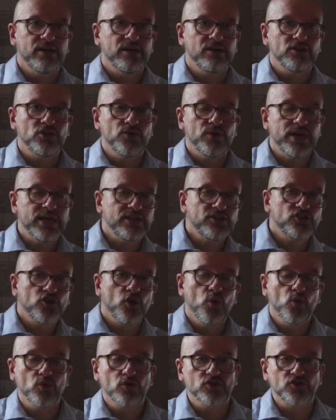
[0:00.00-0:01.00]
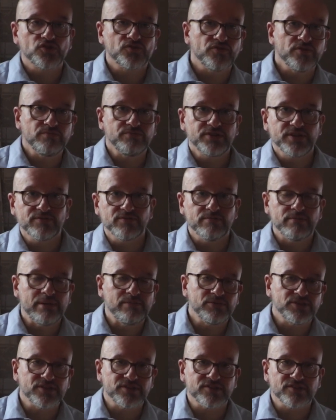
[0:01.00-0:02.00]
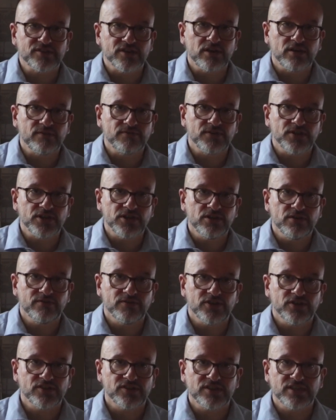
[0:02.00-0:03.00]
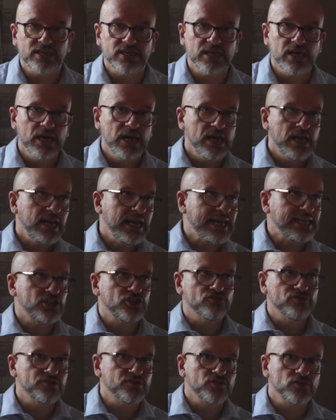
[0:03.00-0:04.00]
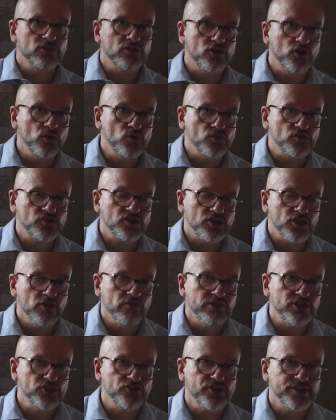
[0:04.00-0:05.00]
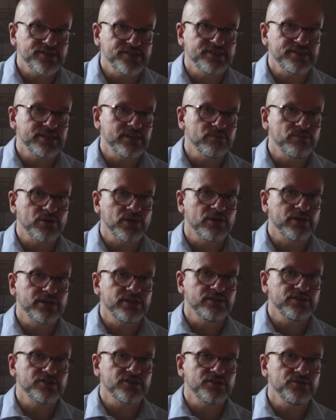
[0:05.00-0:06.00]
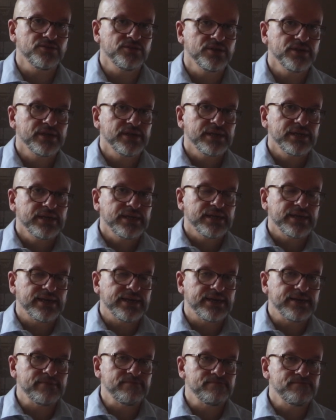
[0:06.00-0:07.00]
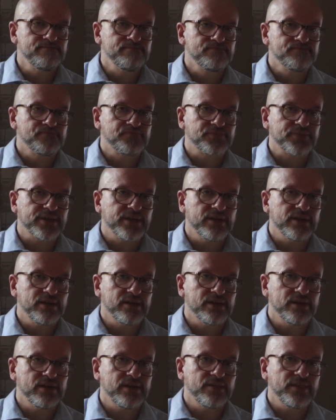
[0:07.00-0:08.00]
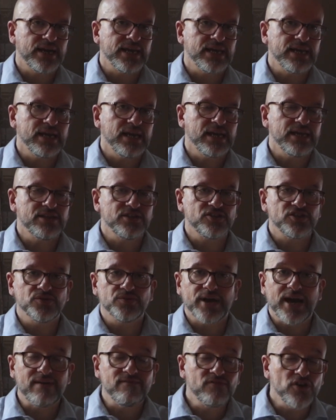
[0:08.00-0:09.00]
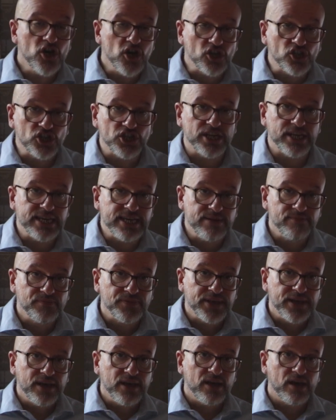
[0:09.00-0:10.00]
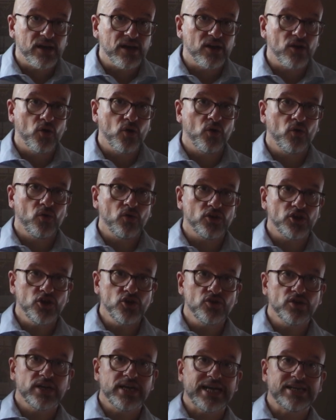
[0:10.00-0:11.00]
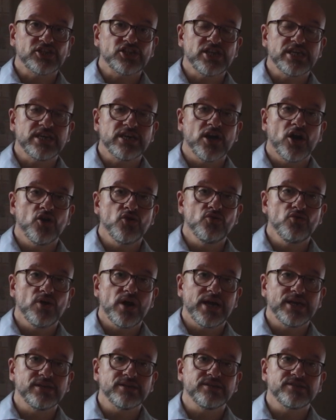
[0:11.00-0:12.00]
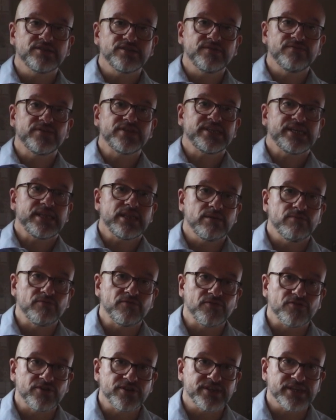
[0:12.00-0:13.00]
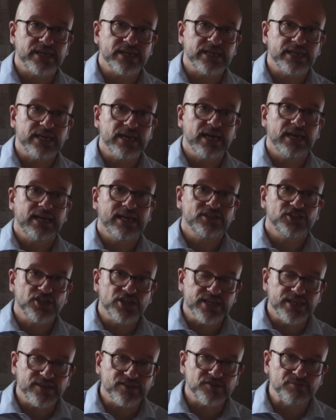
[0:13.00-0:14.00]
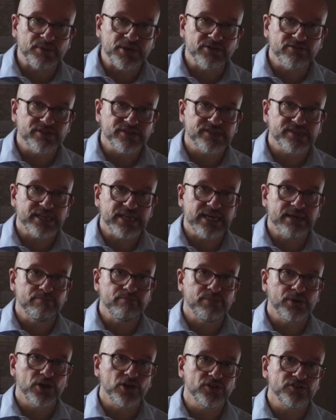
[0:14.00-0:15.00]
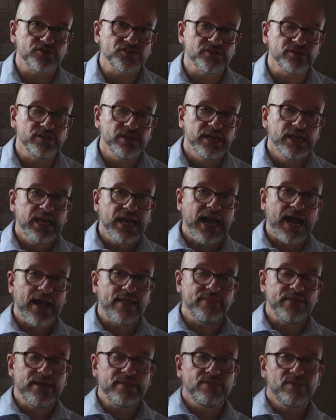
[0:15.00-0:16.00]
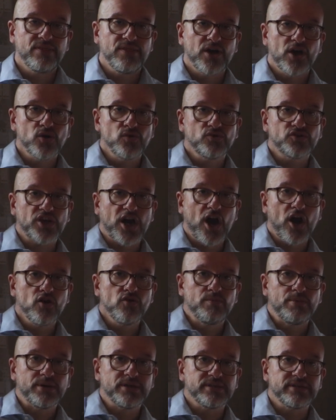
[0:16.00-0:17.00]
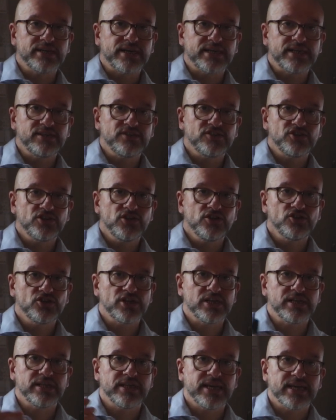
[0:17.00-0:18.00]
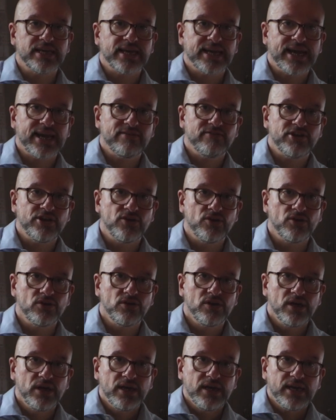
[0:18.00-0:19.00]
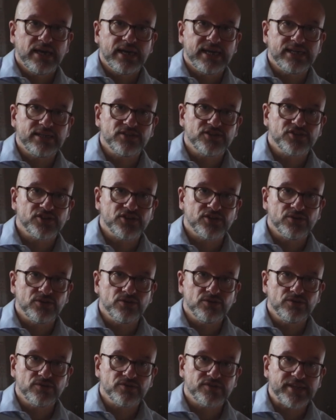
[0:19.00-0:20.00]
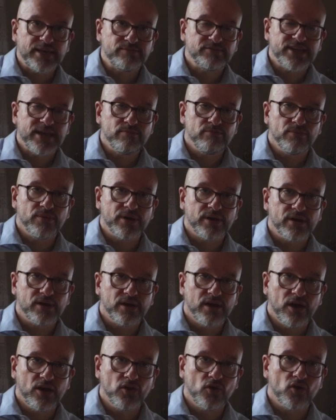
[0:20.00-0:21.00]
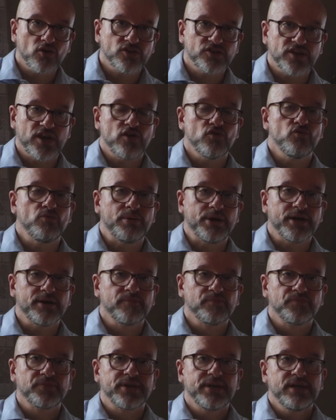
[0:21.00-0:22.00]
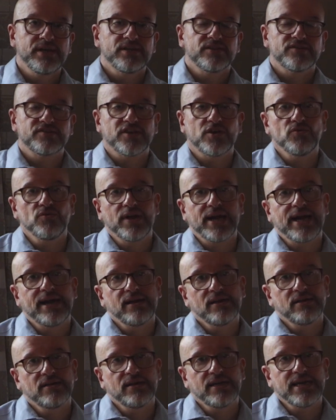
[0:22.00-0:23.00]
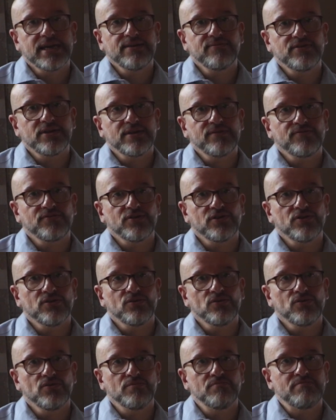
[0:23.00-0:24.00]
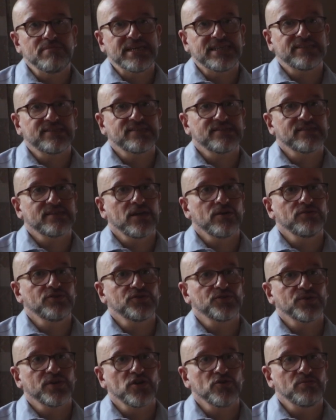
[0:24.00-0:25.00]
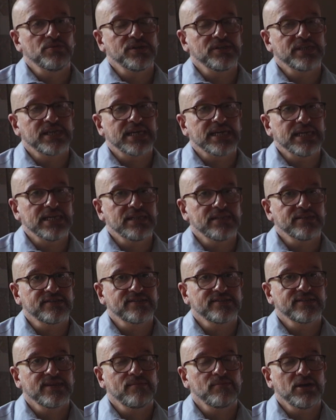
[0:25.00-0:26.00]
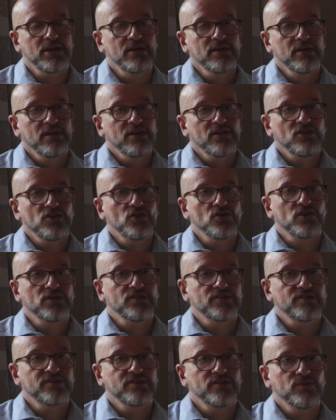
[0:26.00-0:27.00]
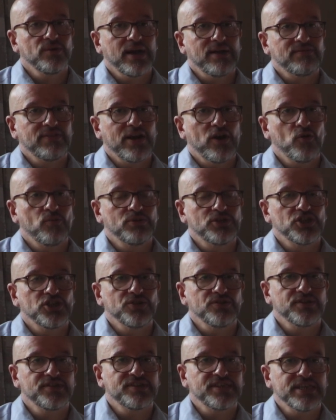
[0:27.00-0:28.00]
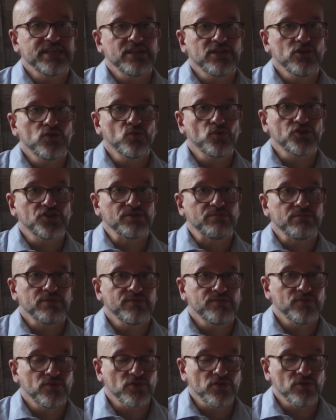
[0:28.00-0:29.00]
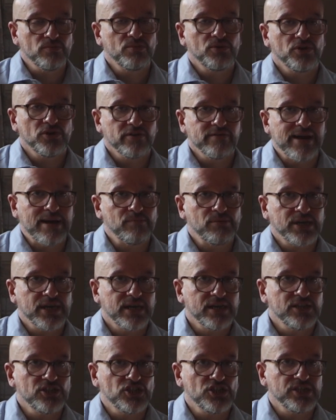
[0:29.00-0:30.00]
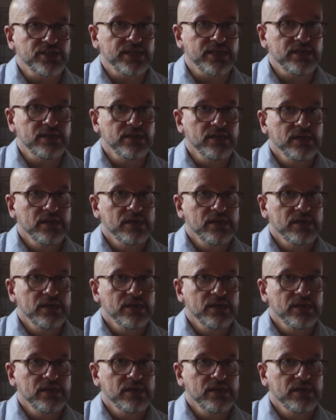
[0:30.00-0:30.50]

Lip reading: You hear talks from different members of staff at the university, lecturers on the course that you're interested in applying to. They either do that virtually, or you can actually go and visit them for a day and actually experience it in person. And then those open days usually then carry on into September and October, so that even if you miss going to an open day in the summer, you can still have that opportunity in the autumn before you put your application in